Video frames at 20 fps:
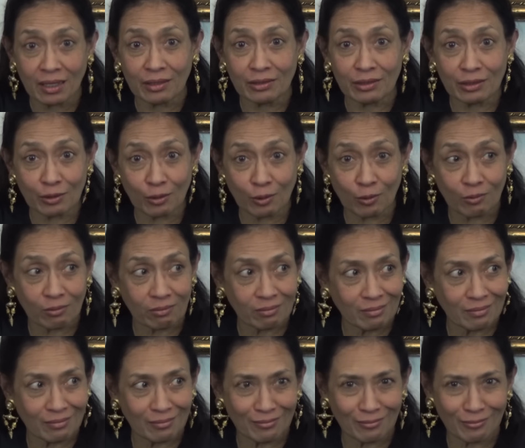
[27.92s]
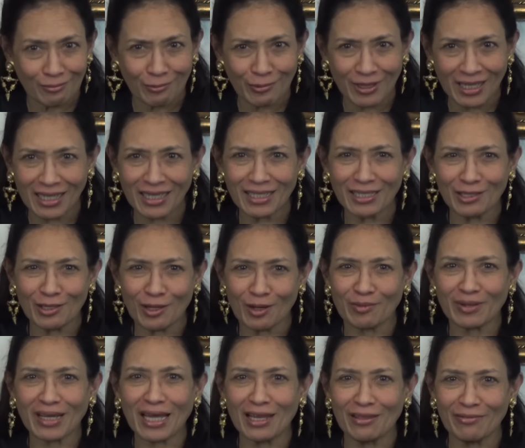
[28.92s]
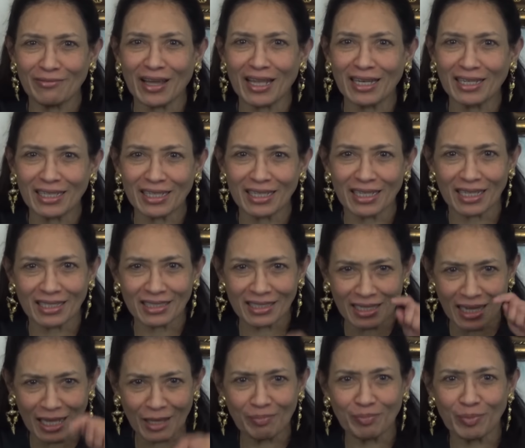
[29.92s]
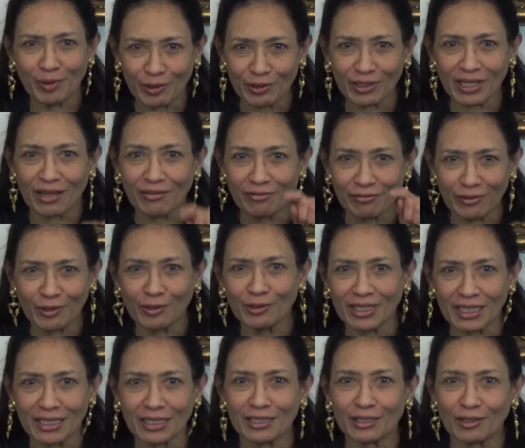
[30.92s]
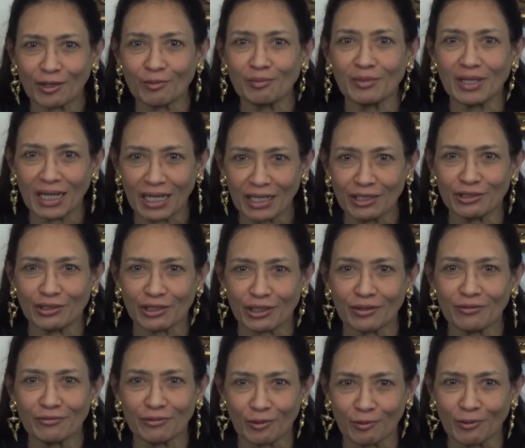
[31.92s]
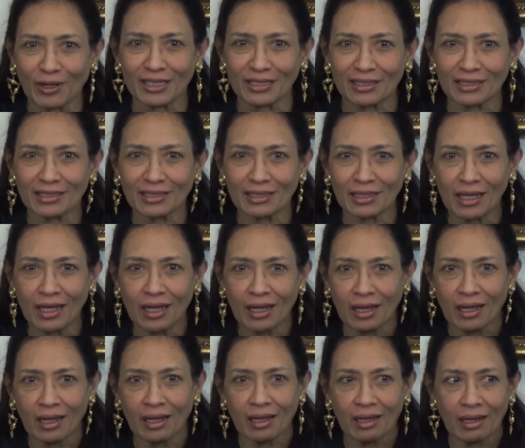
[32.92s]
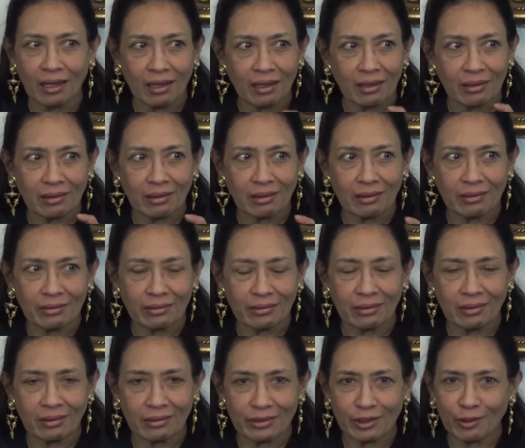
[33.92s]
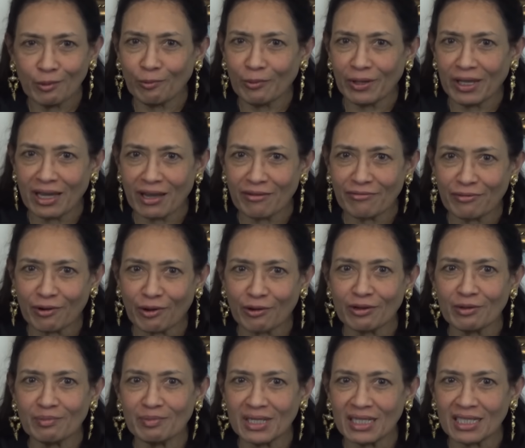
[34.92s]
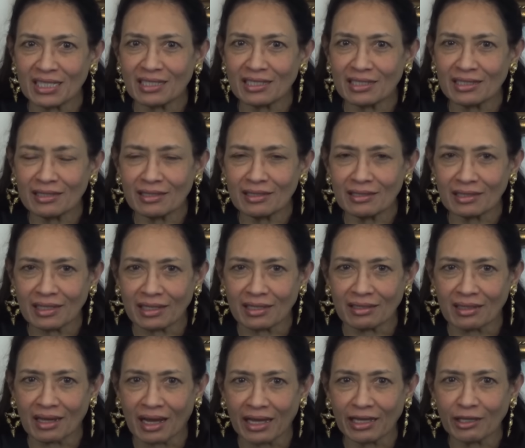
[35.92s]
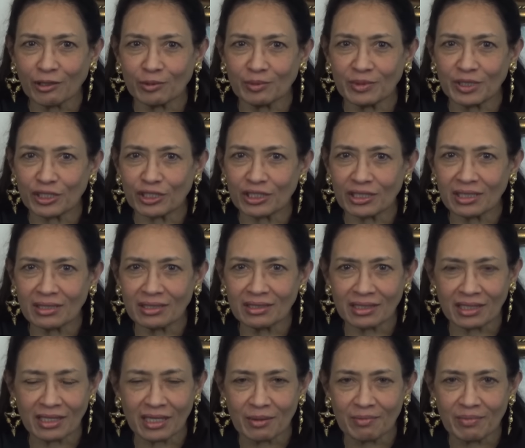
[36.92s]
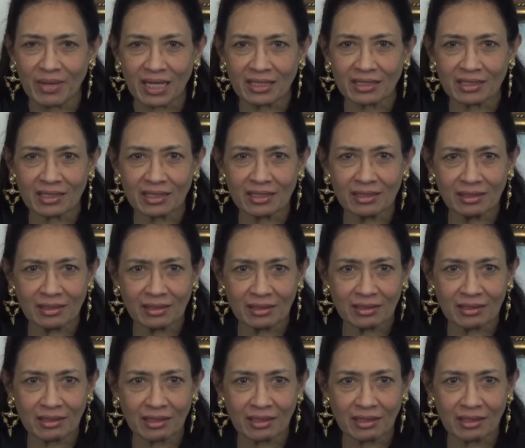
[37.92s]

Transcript: So will he stop gallivanting and stay put and focus on Malaysia for once? Don't we have foreign ministers and high commissioners and ambassadors?